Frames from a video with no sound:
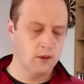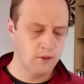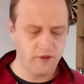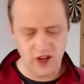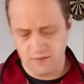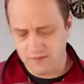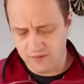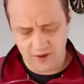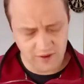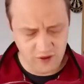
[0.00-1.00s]
But
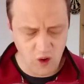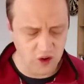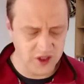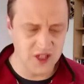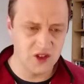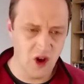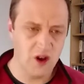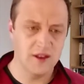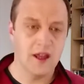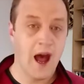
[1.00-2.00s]
freedom, of course, is
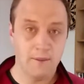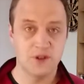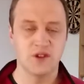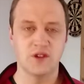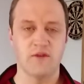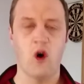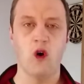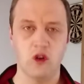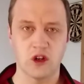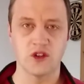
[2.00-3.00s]
not in the absence of
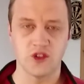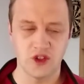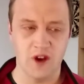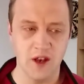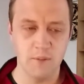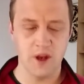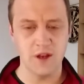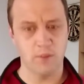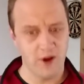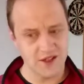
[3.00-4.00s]
all constraint, but in
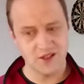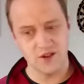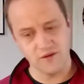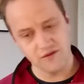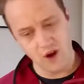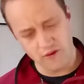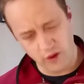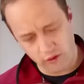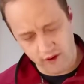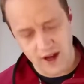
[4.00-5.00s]
the presence of, of
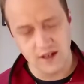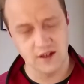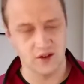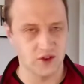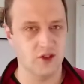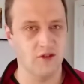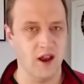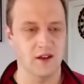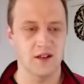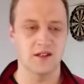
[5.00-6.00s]
the right
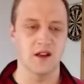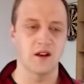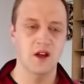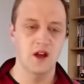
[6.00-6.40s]
constraint, isn't it?